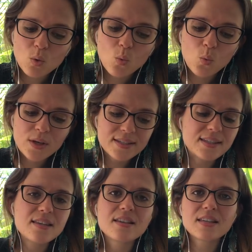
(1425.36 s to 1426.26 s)
we
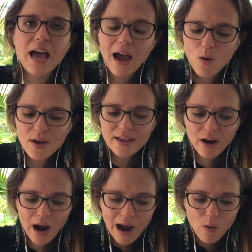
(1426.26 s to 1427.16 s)
see this. How
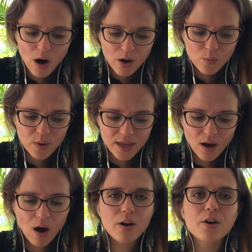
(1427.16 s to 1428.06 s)
are we
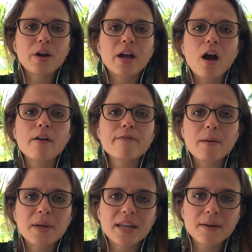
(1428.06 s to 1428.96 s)
honoring our
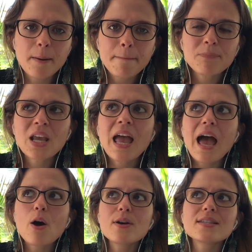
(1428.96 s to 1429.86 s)
feminine?
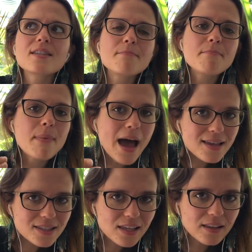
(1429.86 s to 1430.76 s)
How is the
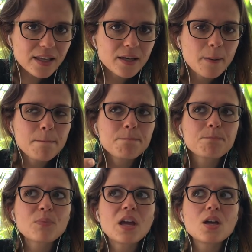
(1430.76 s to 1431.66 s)
masculine
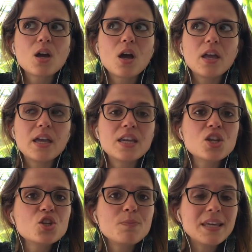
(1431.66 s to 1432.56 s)

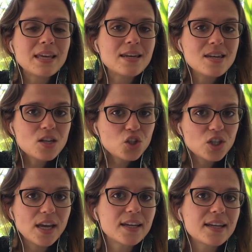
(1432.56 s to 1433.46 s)
being
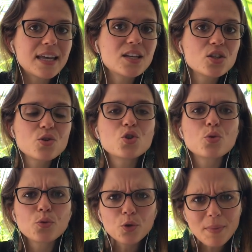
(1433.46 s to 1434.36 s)
initiated into
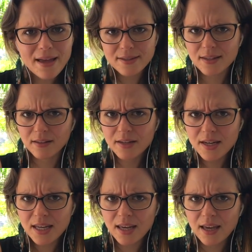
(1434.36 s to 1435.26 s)
true
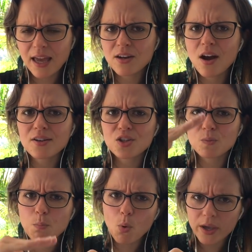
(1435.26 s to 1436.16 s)
masculinity and not
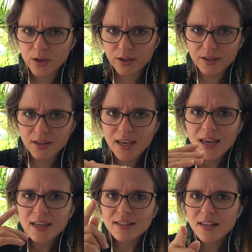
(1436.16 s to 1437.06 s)
just boyhood?
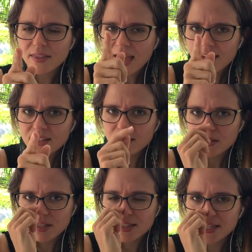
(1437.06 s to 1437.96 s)
Because that is a
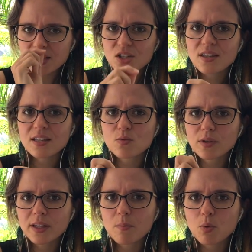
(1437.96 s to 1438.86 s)
distinction that's
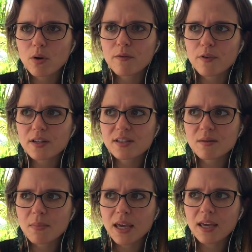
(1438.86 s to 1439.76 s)
really important for us
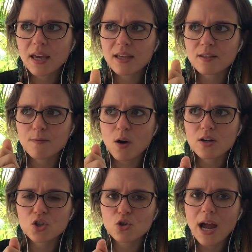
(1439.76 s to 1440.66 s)
to make as far
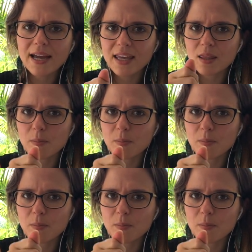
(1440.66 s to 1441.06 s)
as tracking the